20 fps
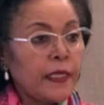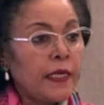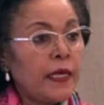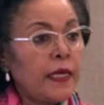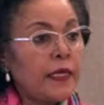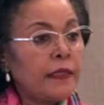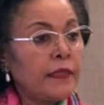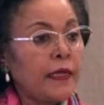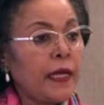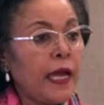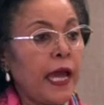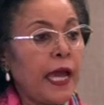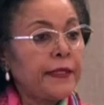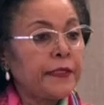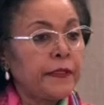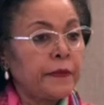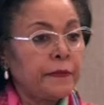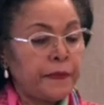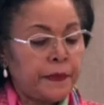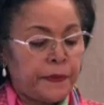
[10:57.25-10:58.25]
and the
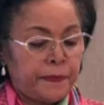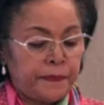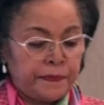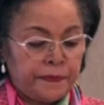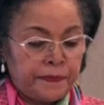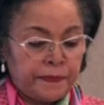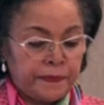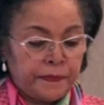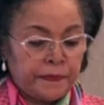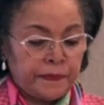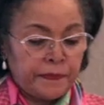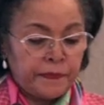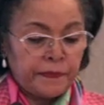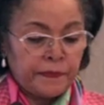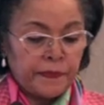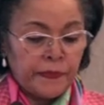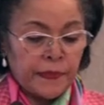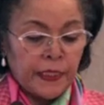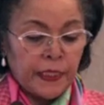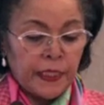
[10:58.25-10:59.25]
CAADP
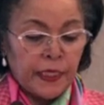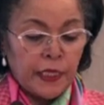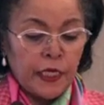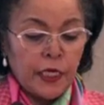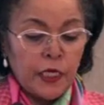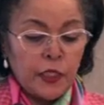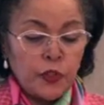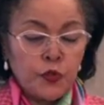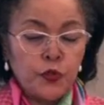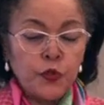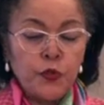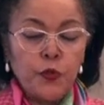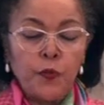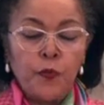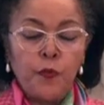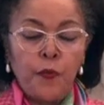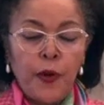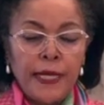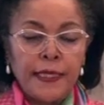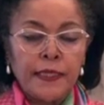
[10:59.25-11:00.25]
into
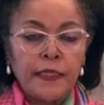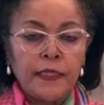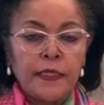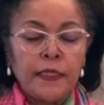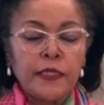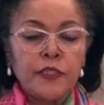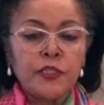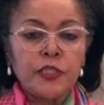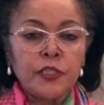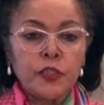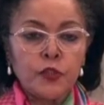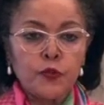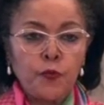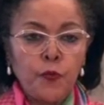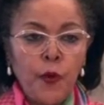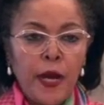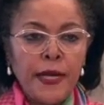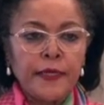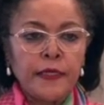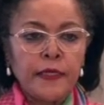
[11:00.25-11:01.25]
just
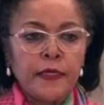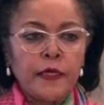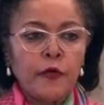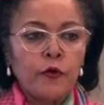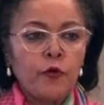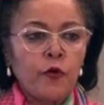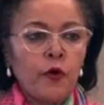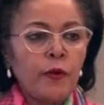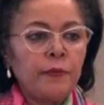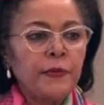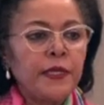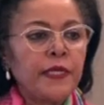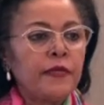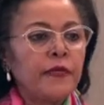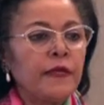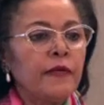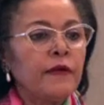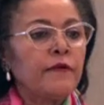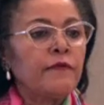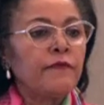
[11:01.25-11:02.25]
one common
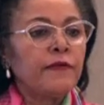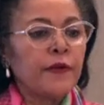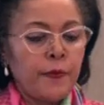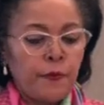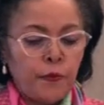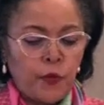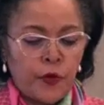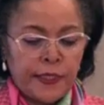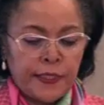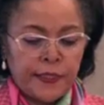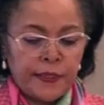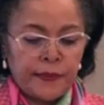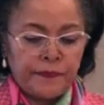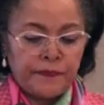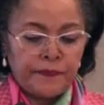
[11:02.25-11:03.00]
framework.